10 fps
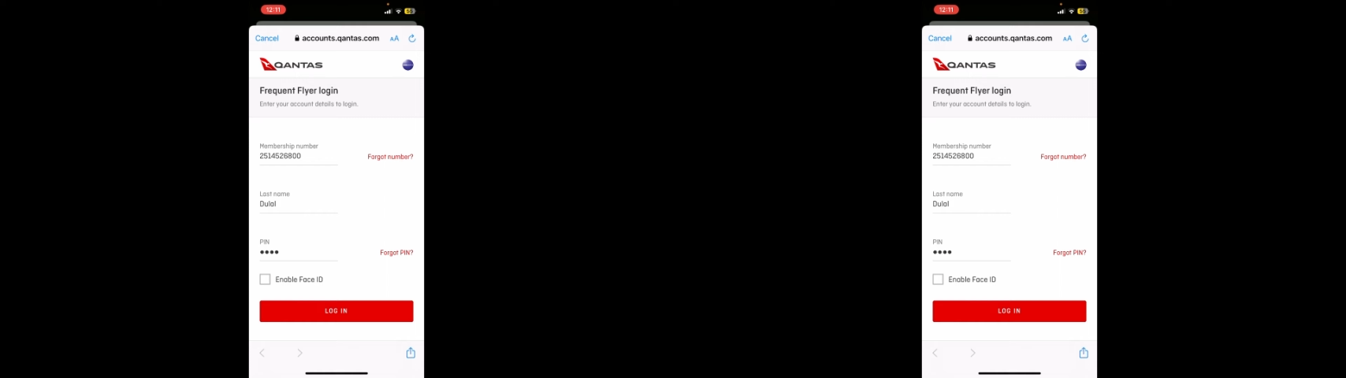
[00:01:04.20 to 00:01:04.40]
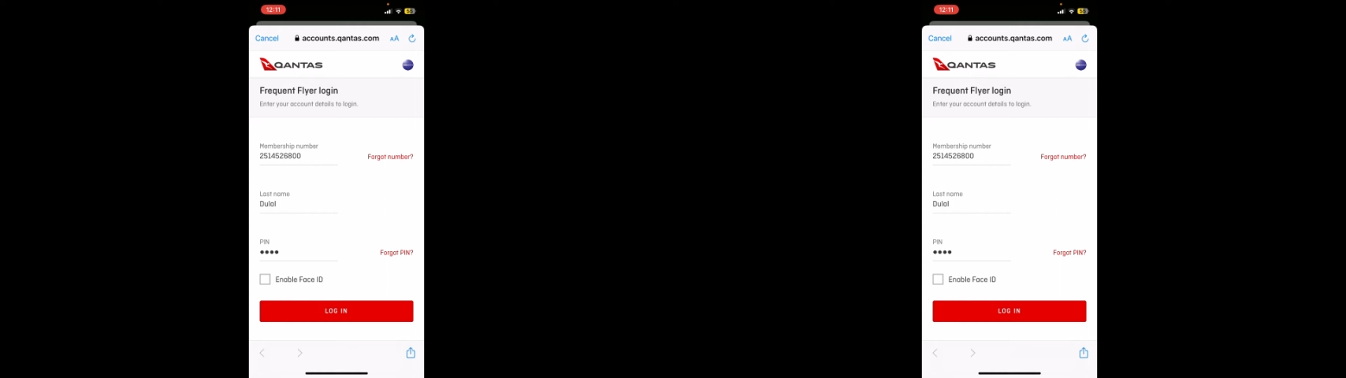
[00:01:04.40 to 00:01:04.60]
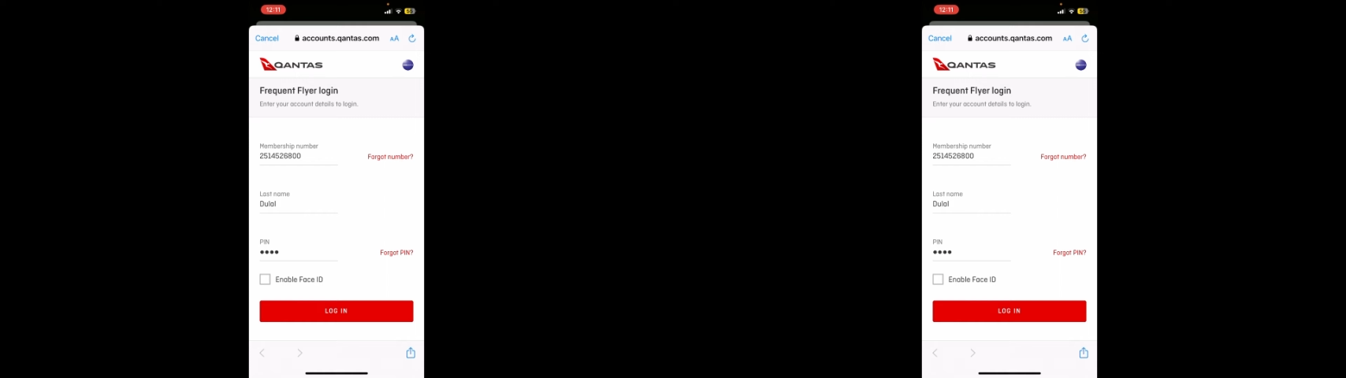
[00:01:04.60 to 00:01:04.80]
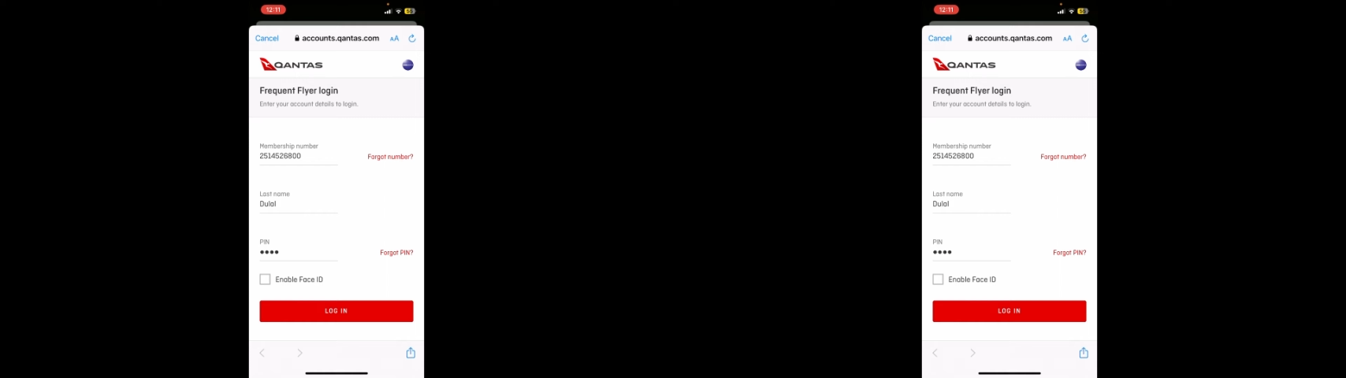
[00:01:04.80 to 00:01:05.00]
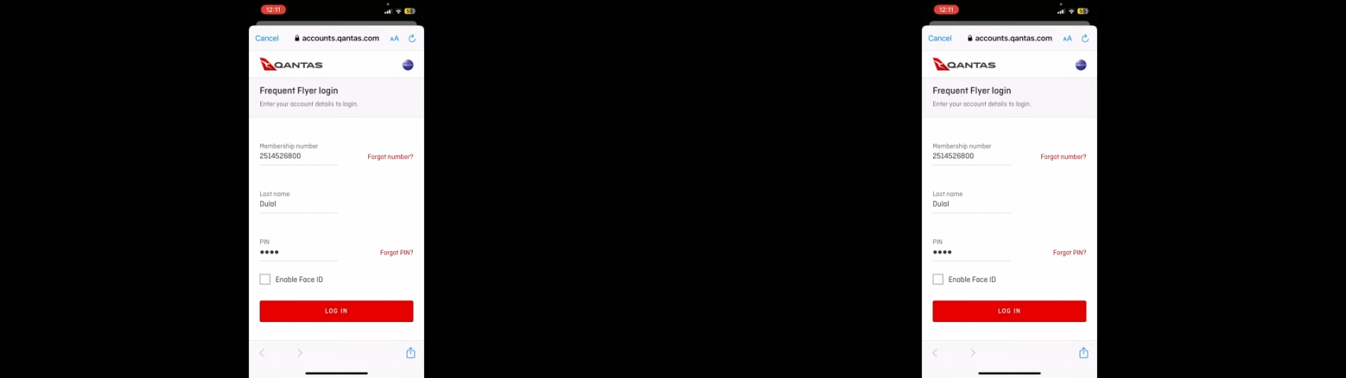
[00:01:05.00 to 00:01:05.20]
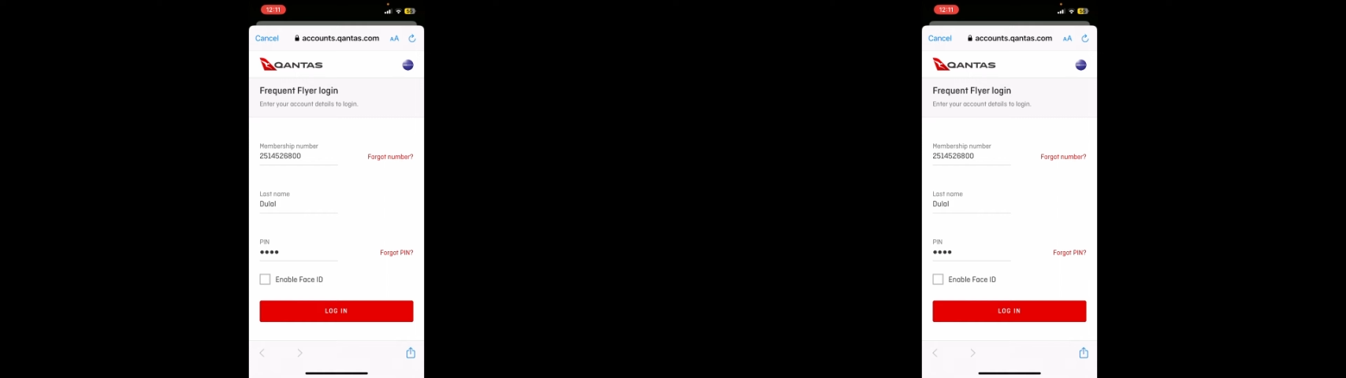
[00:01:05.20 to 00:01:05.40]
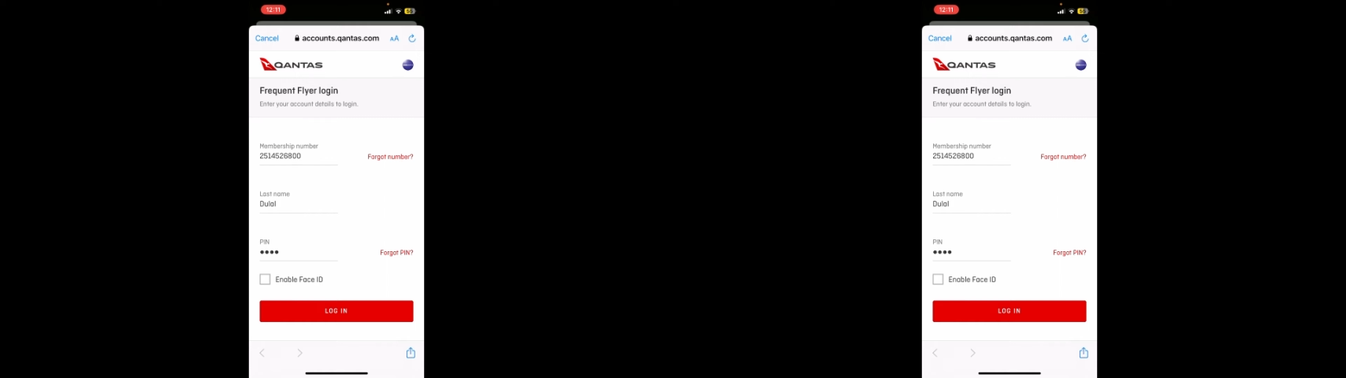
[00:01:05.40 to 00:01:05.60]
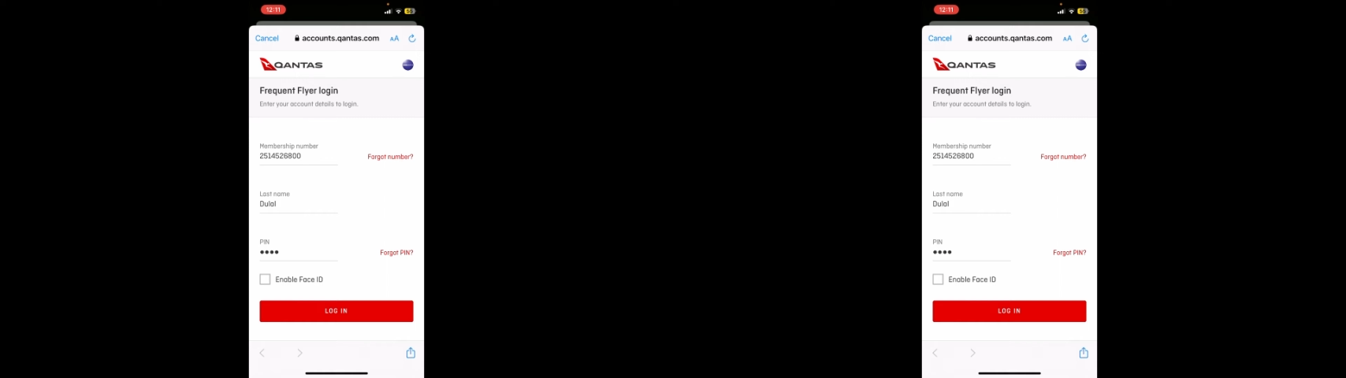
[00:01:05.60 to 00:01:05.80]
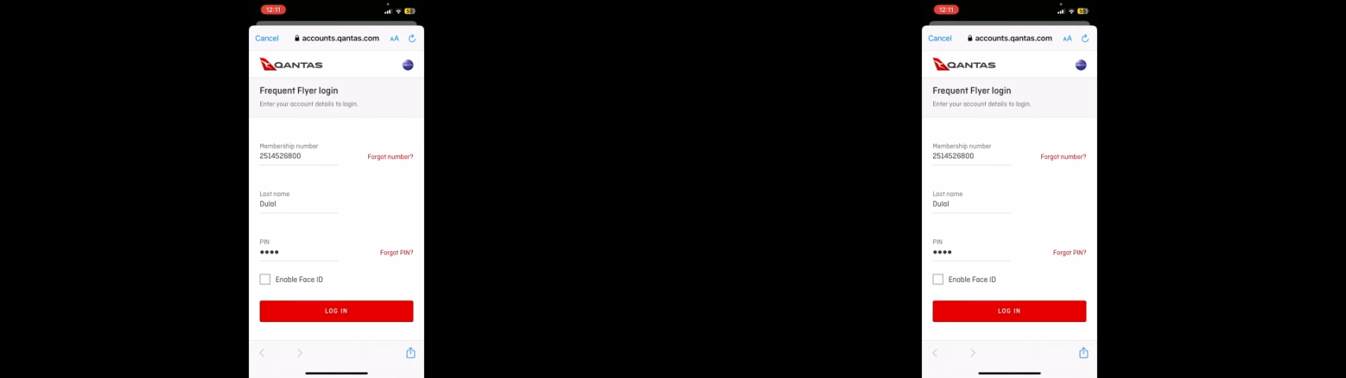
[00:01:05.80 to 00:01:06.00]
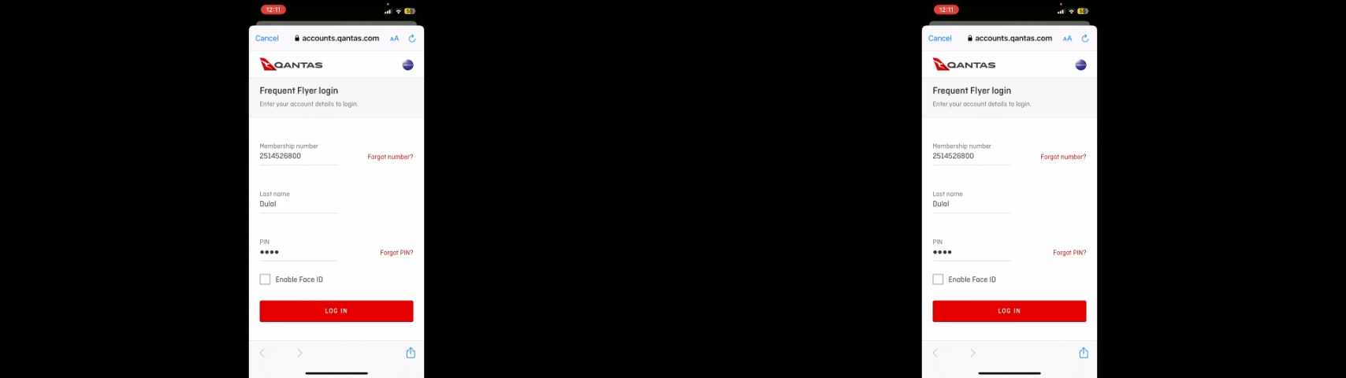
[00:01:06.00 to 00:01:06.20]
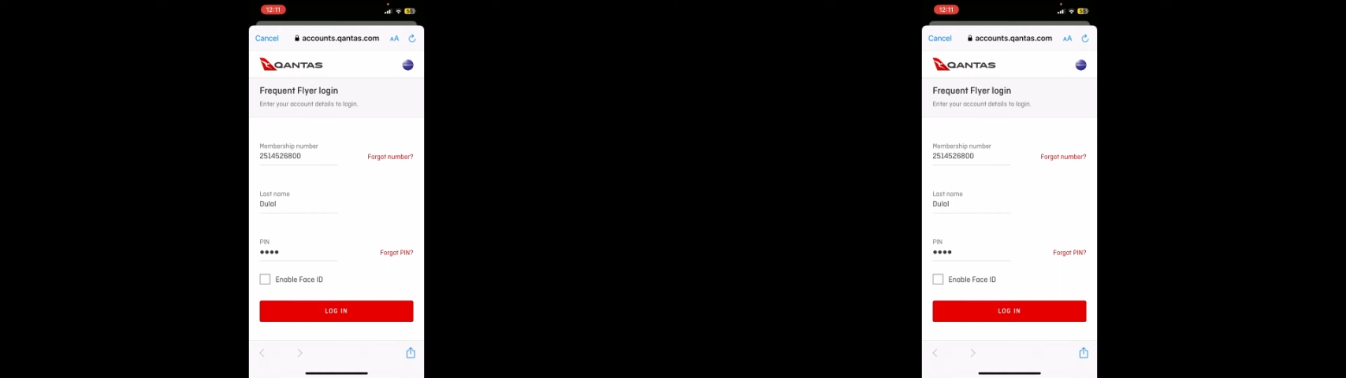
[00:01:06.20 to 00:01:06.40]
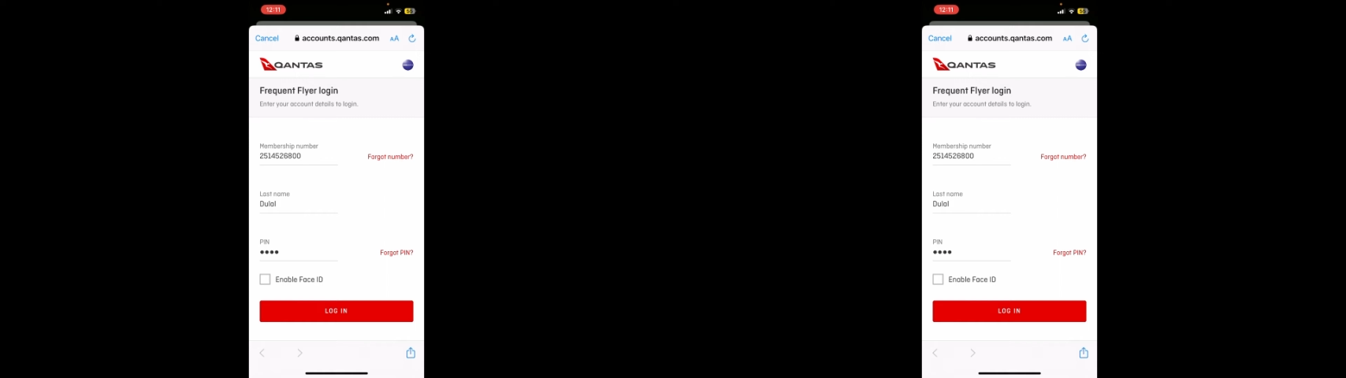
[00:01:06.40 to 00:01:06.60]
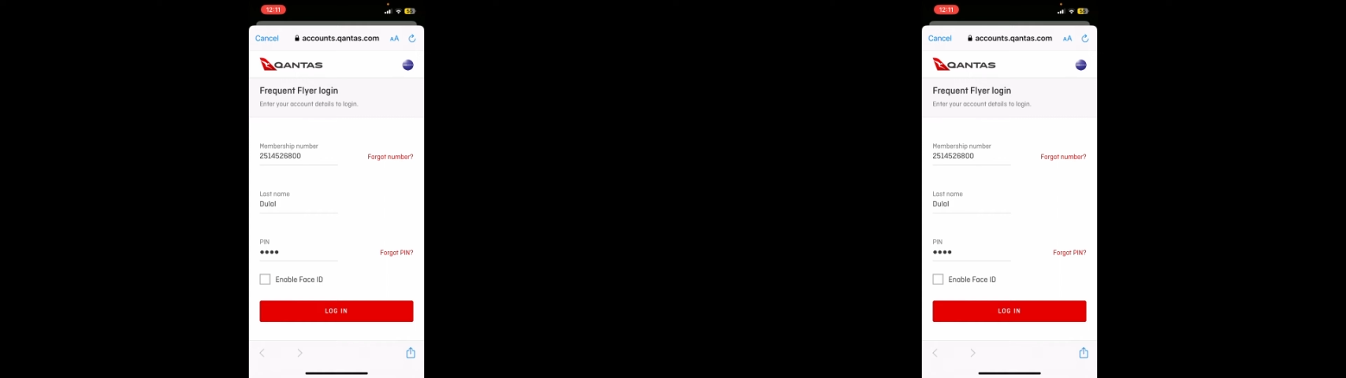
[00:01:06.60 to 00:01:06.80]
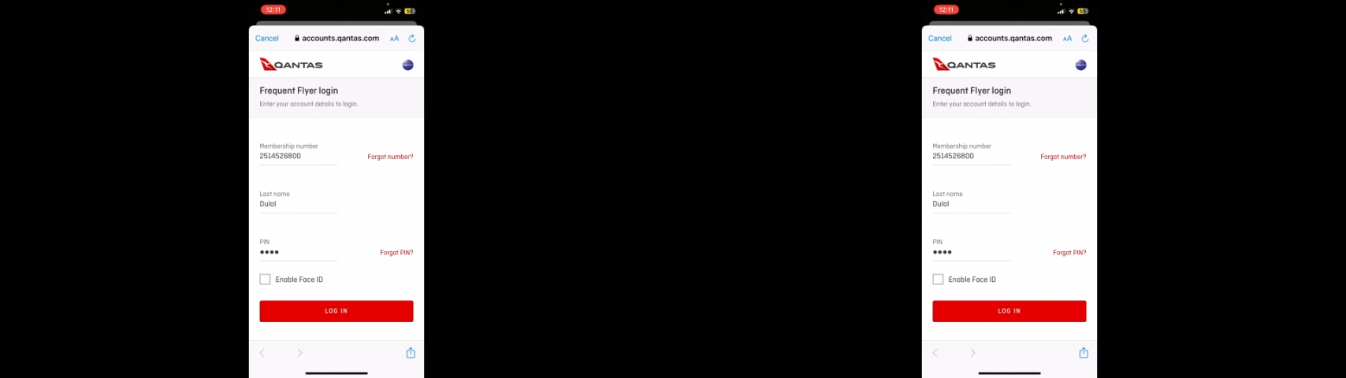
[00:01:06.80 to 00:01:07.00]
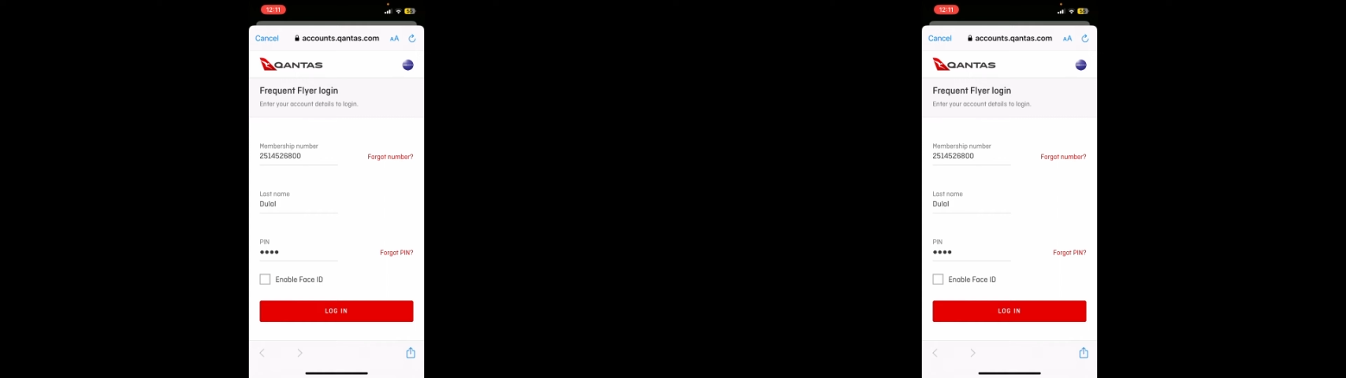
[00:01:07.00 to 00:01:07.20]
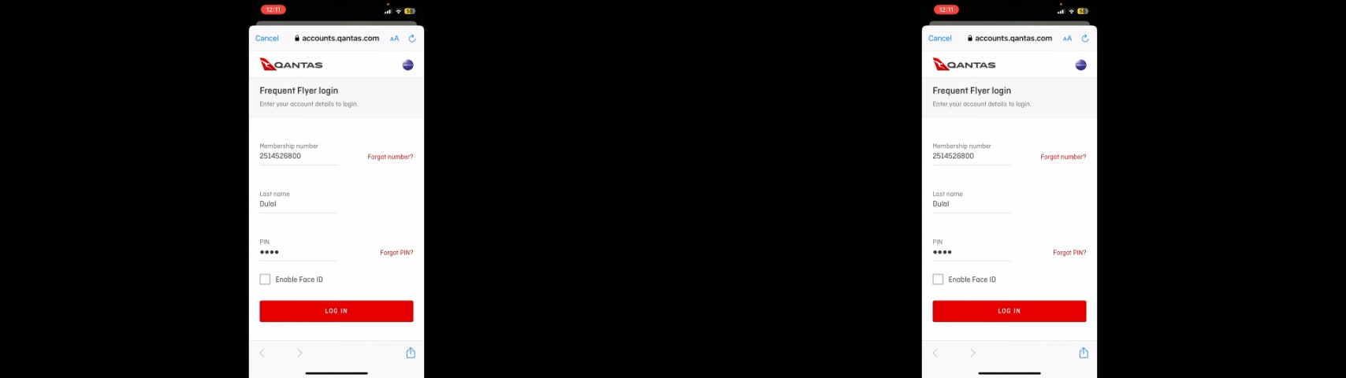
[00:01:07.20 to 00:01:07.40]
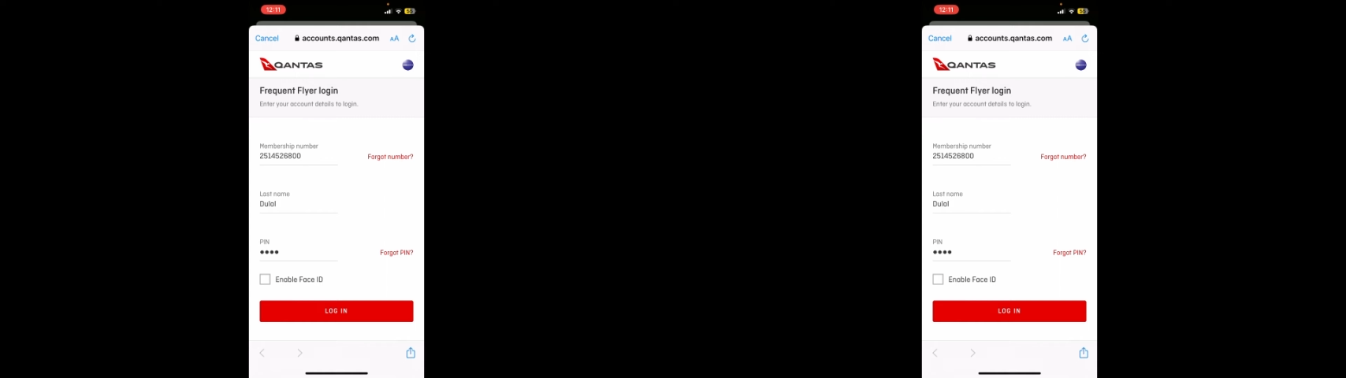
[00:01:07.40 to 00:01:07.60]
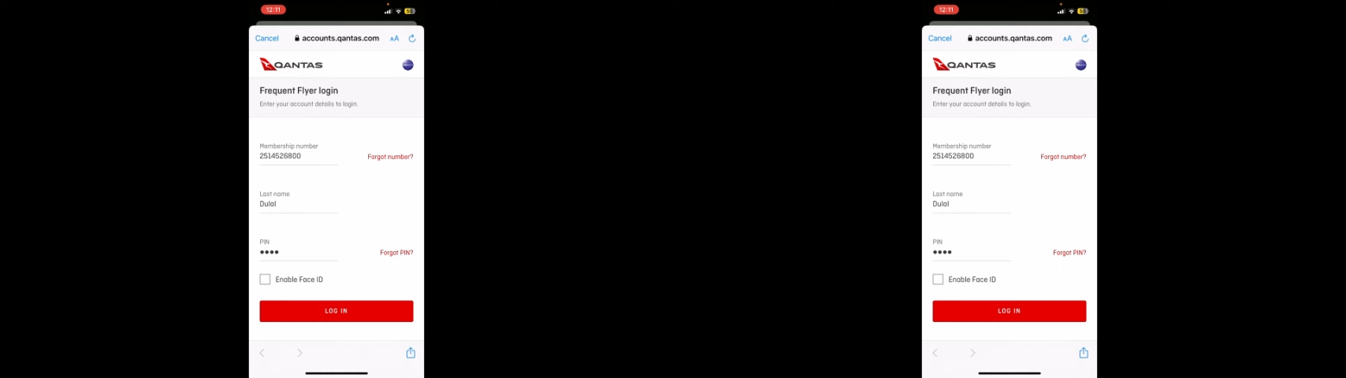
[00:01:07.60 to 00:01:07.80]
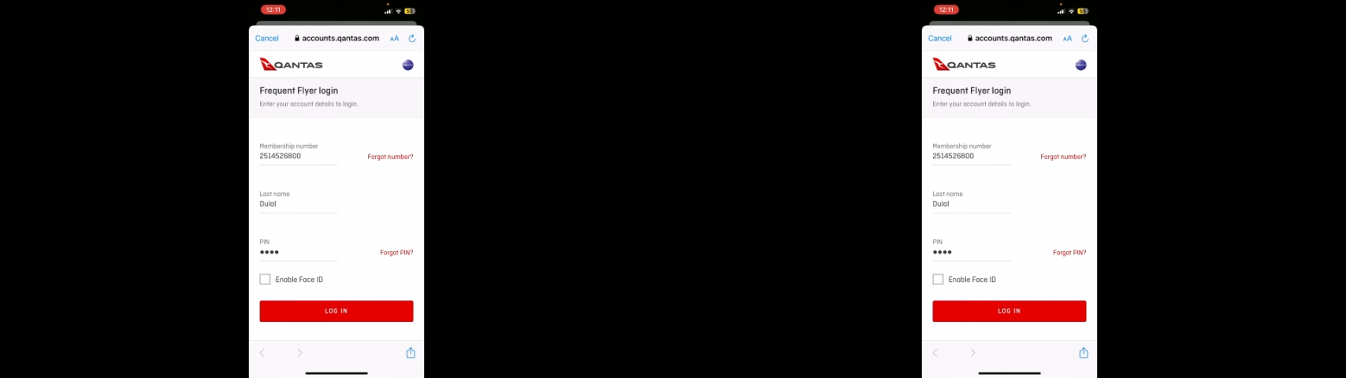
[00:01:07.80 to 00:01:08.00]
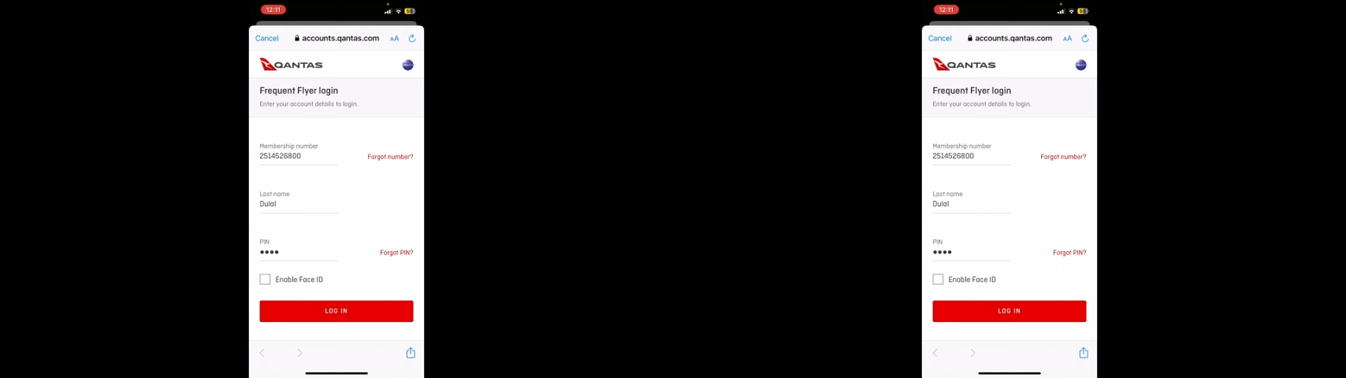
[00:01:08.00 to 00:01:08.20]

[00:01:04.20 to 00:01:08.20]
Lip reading: Nobody's mouth can be seen.